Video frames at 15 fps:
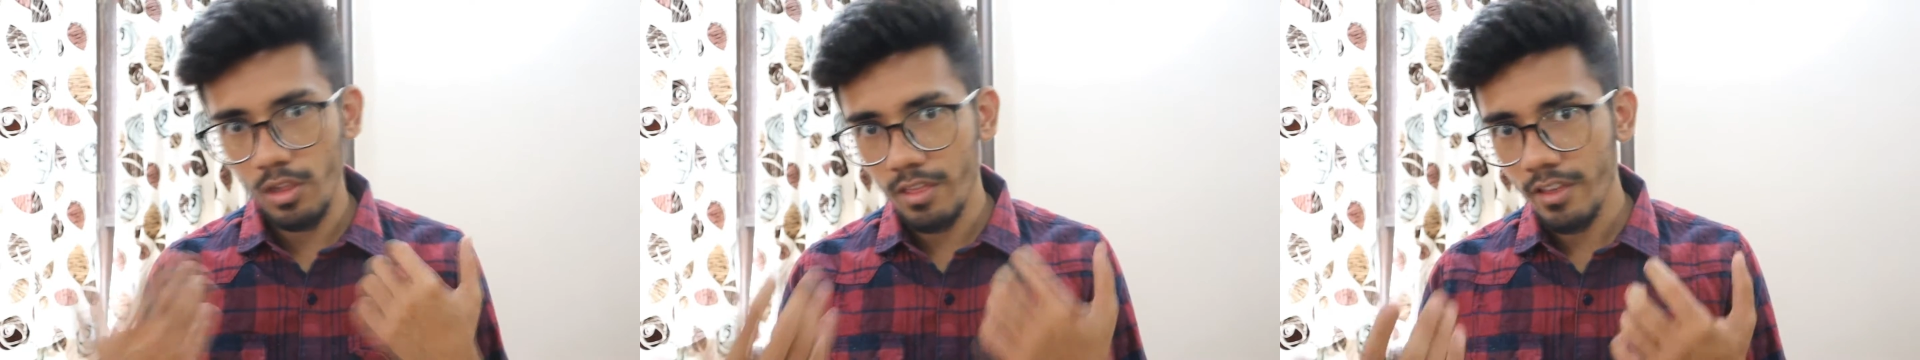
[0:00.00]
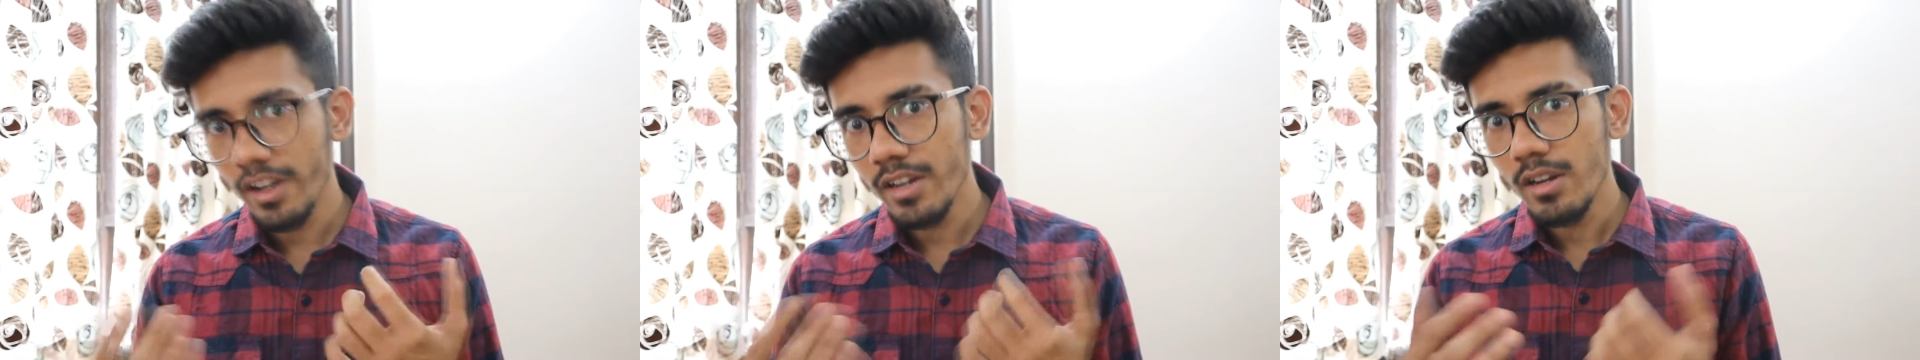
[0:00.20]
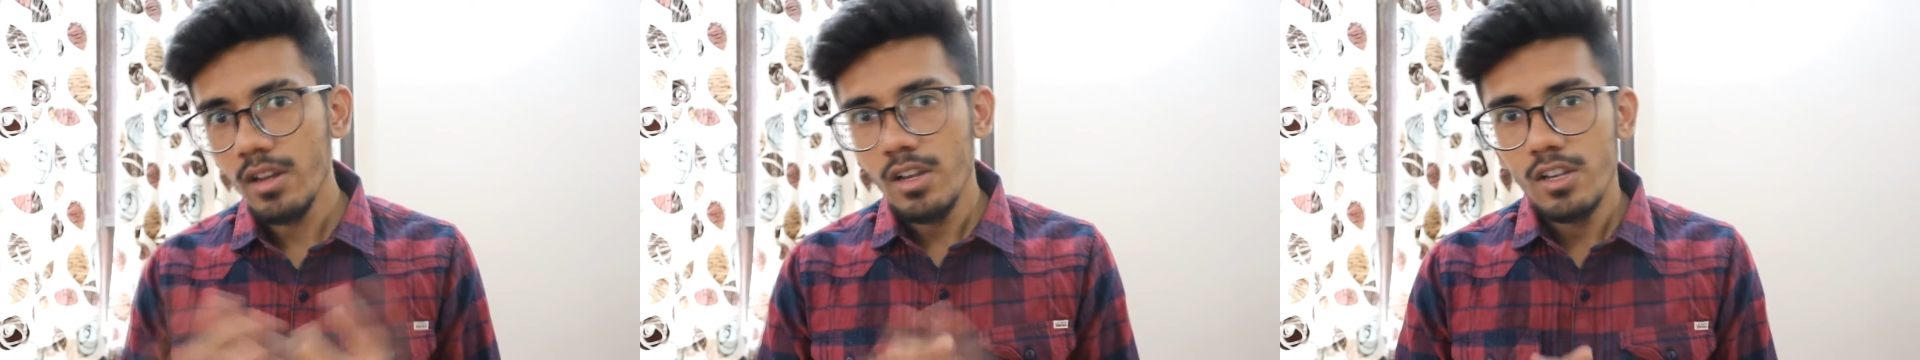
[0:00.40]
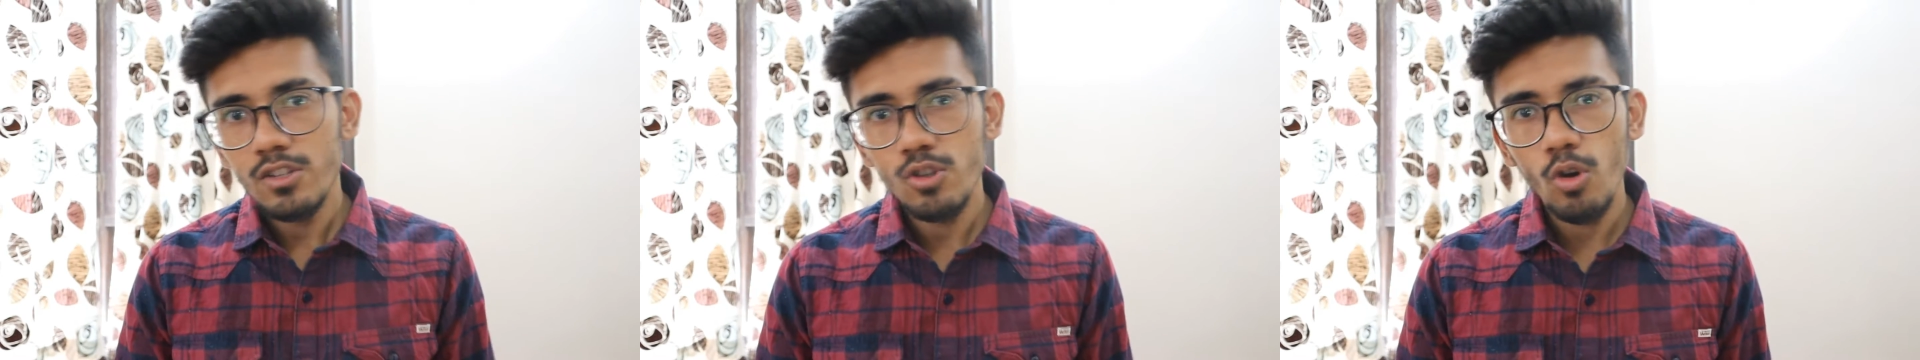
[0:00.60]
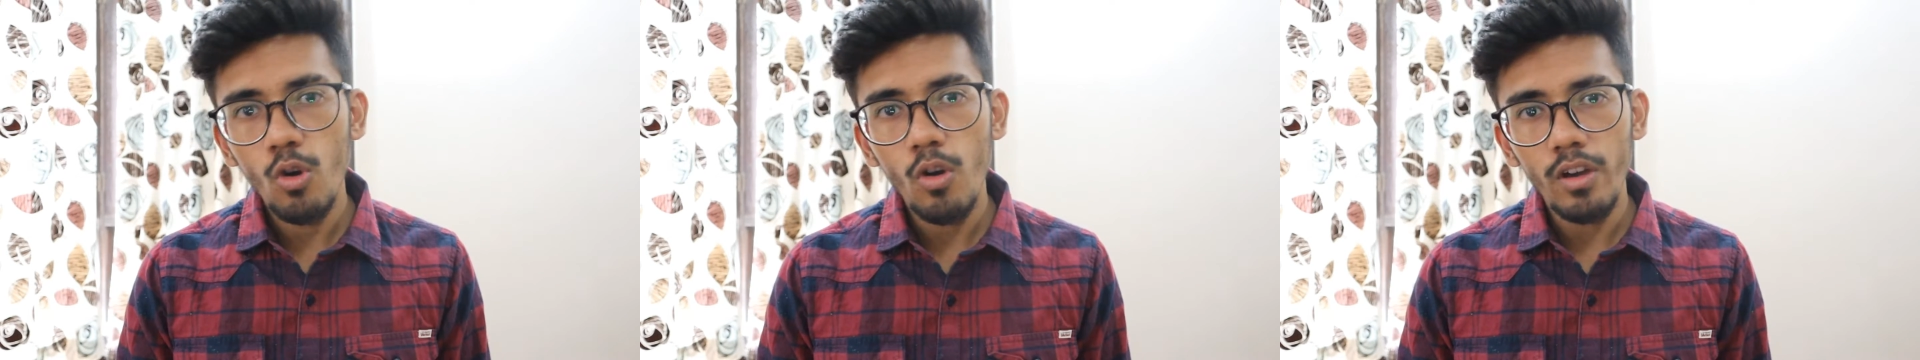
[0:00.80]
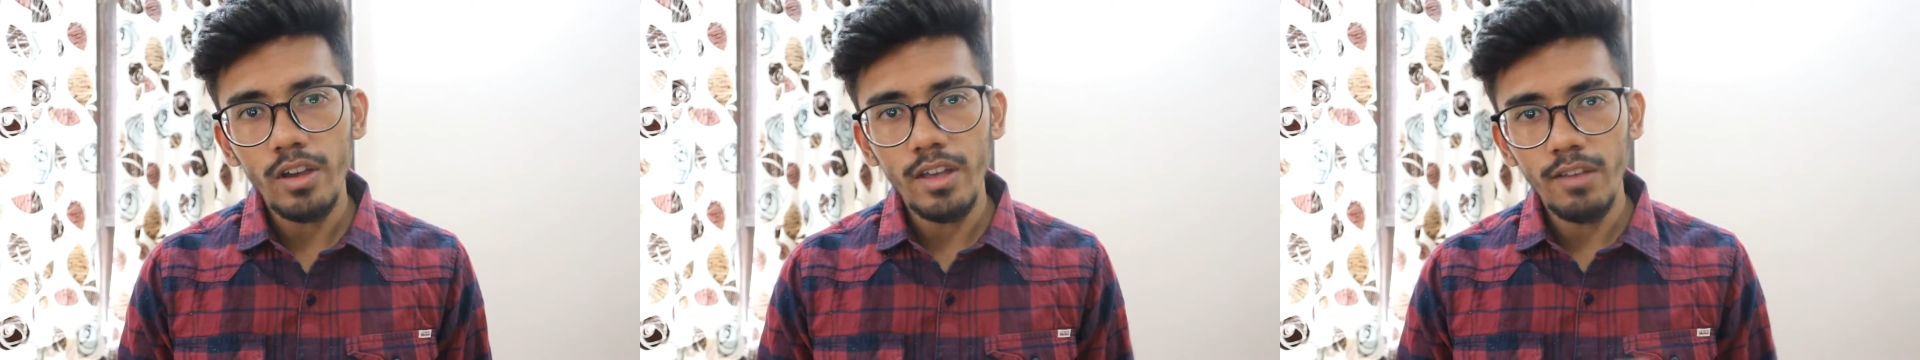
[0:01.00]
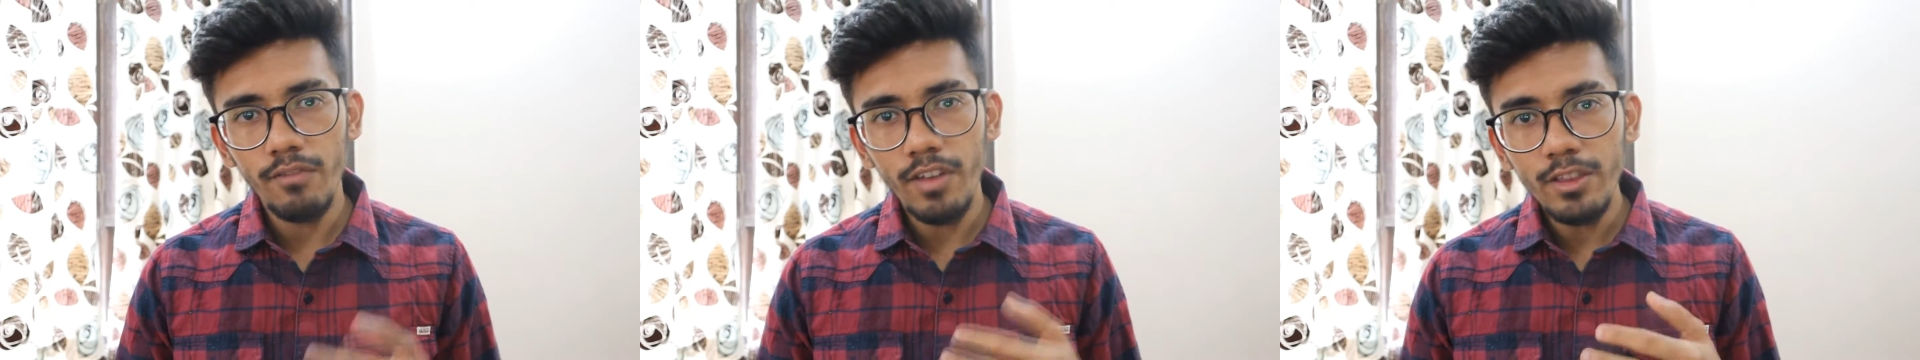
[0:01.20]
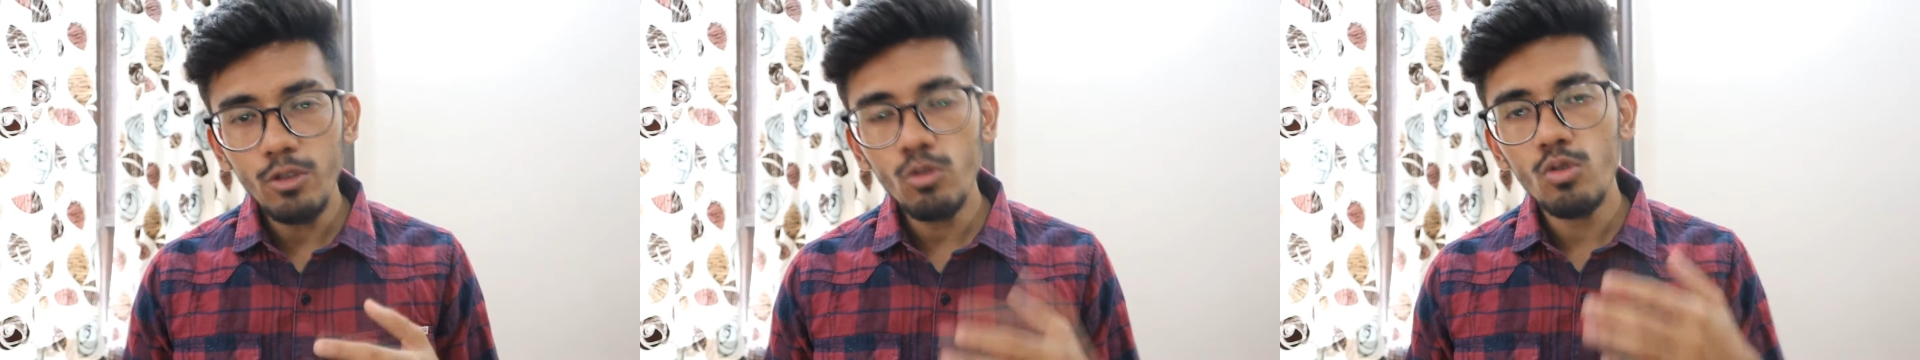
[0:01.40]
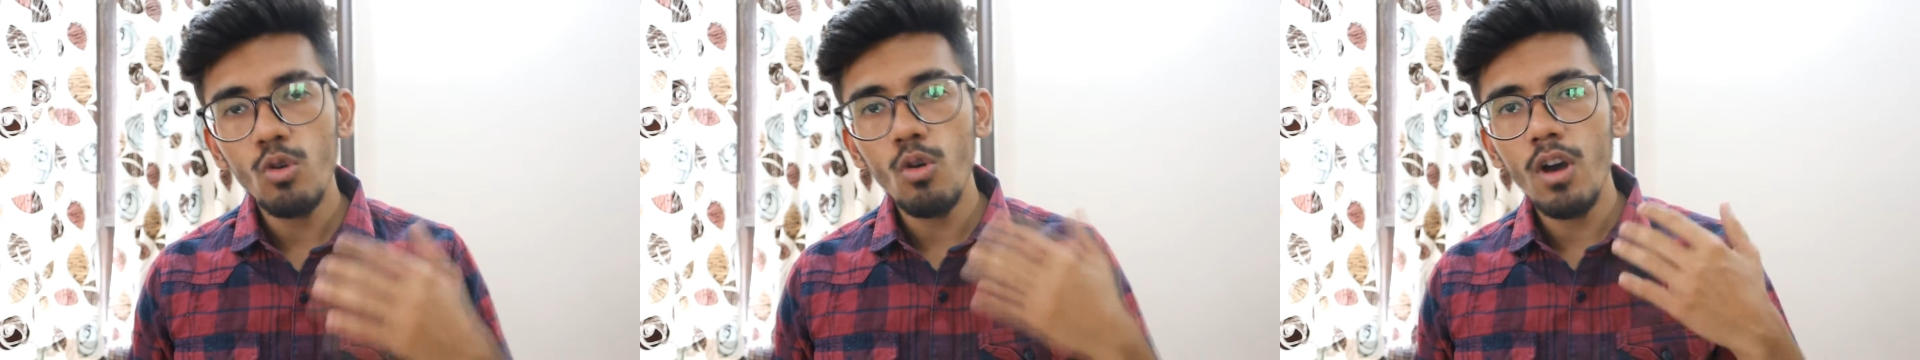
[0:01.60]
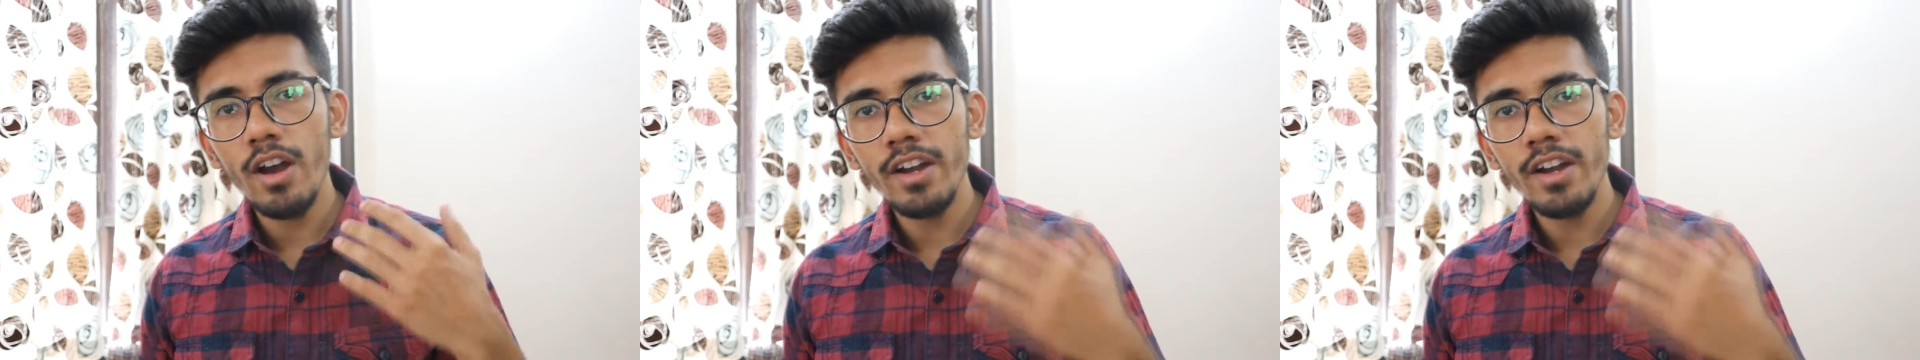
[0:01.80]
Alright? So when you go